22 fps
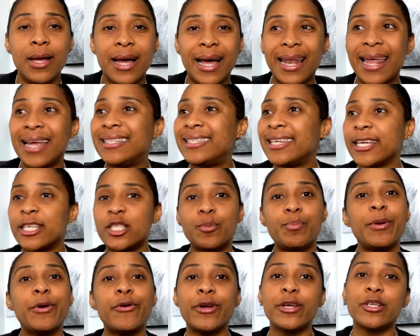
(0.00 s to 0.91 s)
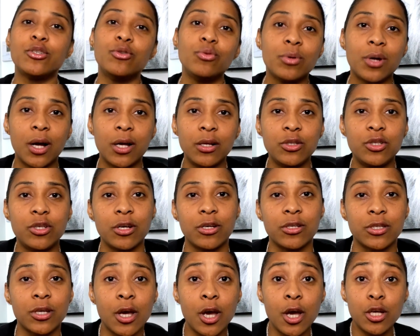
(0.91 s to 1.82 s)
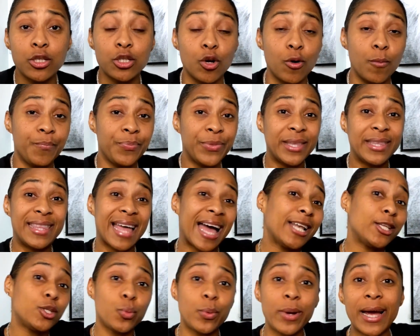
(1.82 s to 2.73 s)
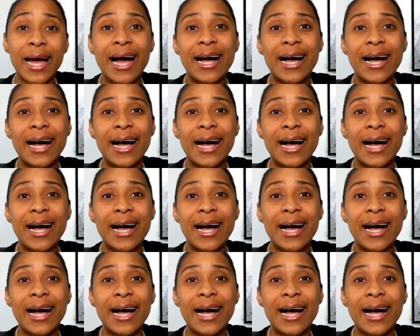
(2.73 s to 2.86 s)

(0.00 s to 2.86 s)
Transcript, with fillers: I like to experience new cultures. So that's where